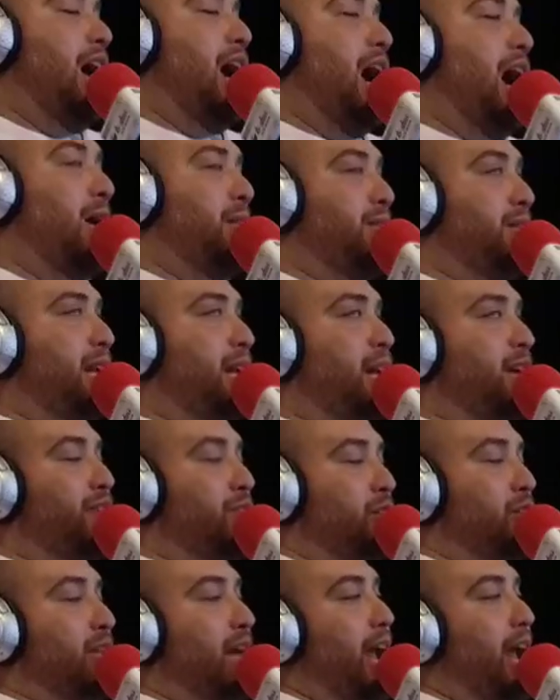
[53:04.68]
I'm saying if
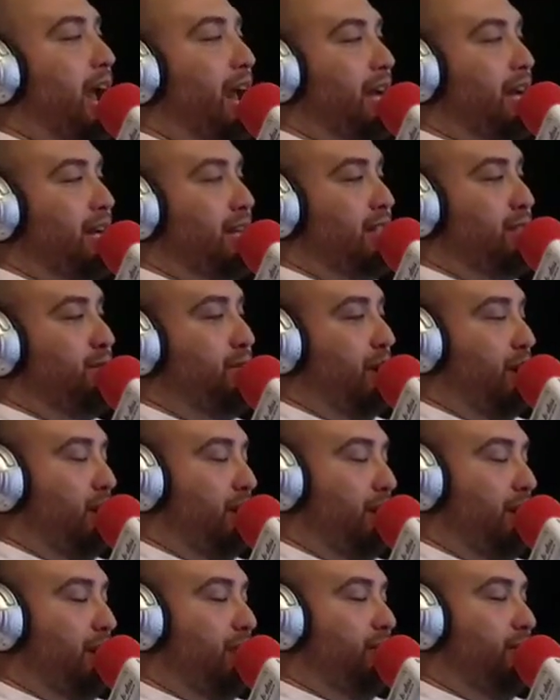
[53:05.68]
there's any
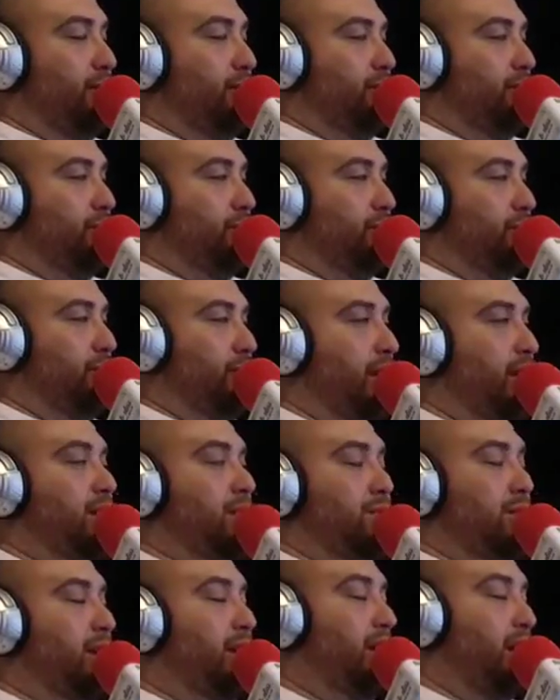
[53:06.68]
disparity, I
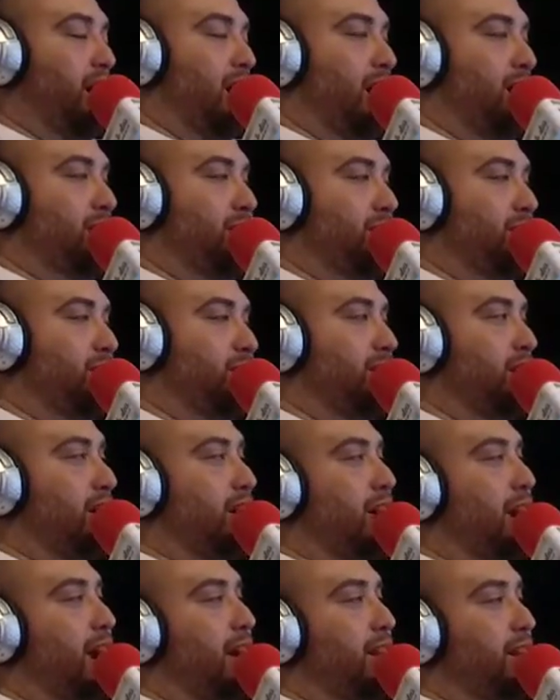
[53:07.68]

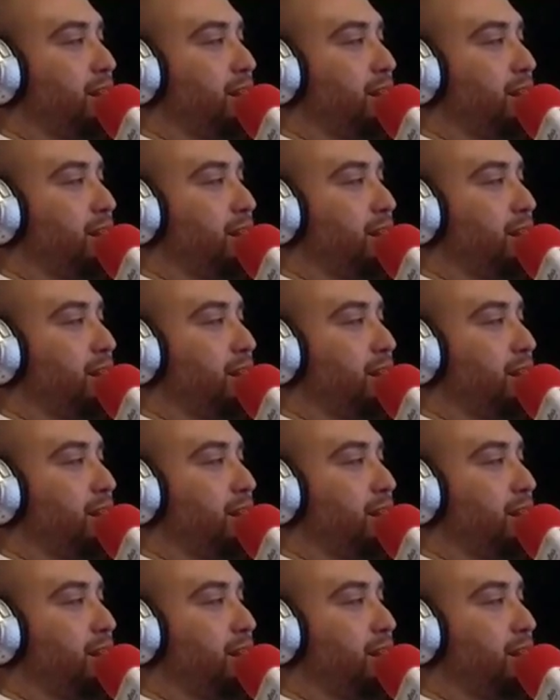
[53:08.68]
think